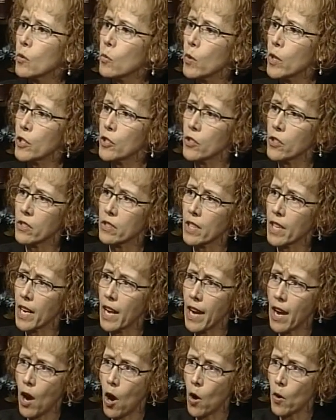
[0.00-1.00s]
the wishes that
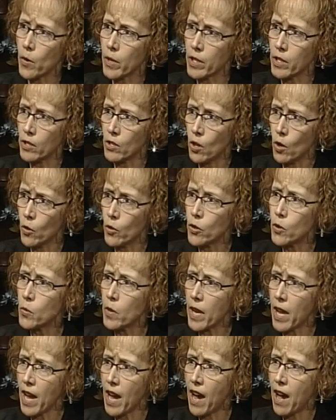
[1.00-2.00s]
I already know you
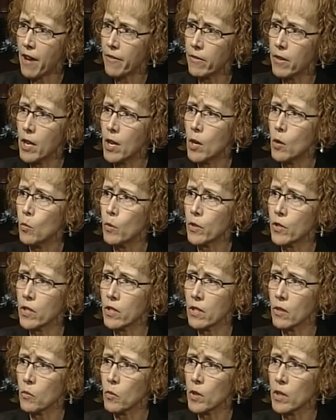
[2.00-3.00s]
have, which
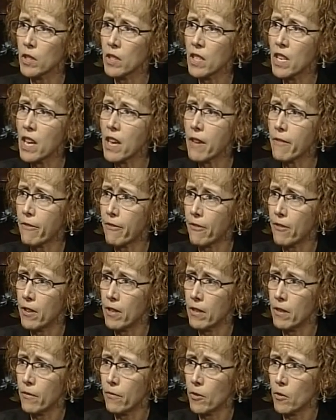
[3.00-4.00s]
is a relief
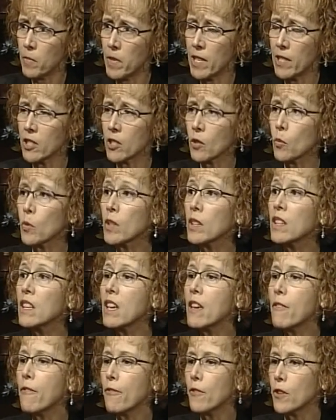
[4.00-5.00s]
for me. It's a
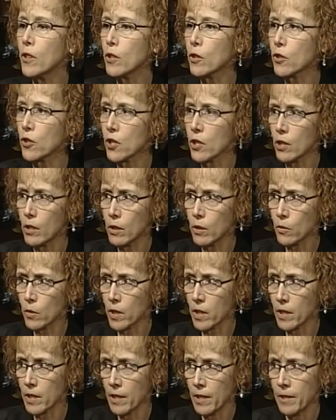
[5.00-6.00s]
relief for your
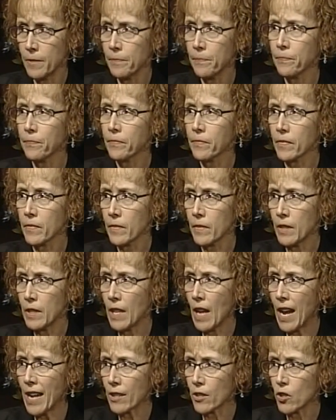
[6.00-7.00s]
children
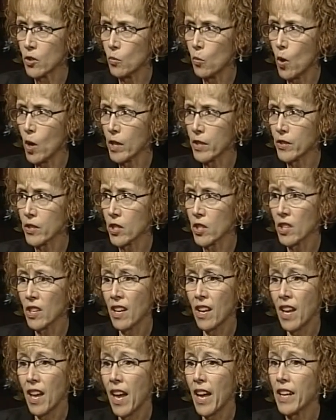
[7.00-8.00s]
not to wonder.
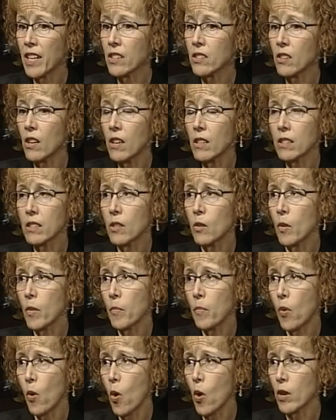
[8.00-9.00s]
And it's also
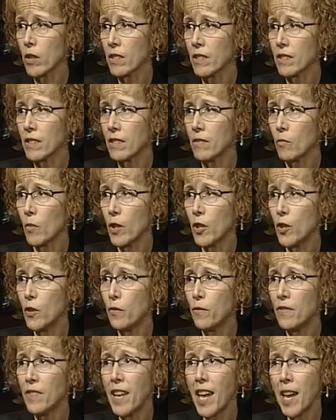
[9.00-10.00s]
important when
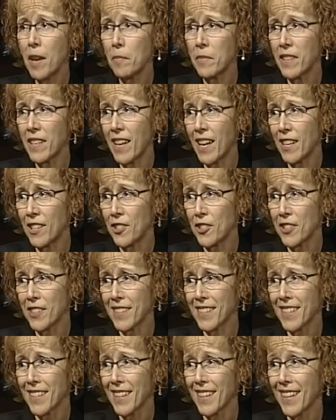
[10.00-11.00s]
you've named an
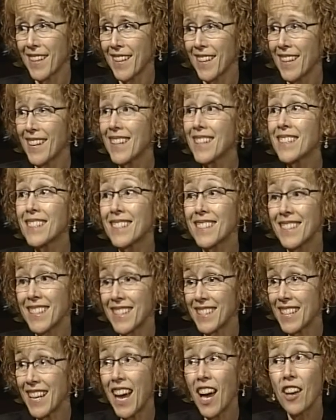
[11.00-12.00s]
agent to
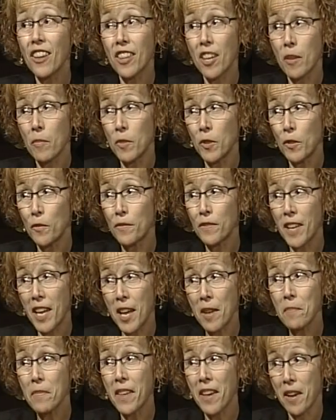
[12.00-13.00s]
tell them you've
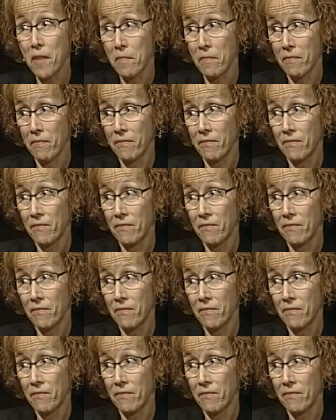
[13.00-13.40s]
named them,